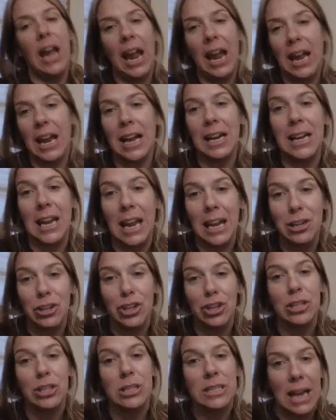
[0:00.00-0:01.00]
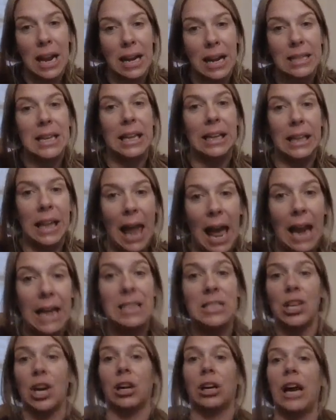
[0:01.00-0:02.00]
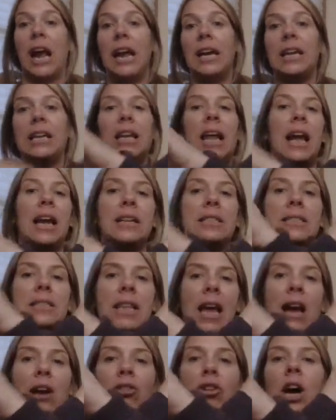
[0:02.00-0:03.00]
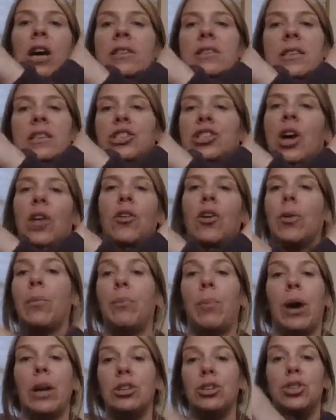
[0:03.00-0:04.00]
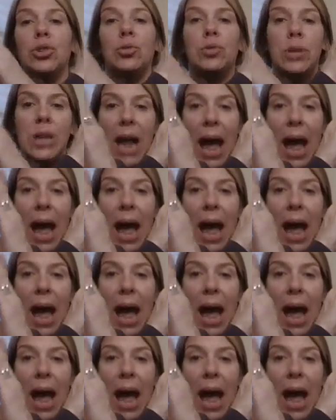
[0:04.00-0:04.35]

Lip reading: And intersecting lines are any lines that cross each other but do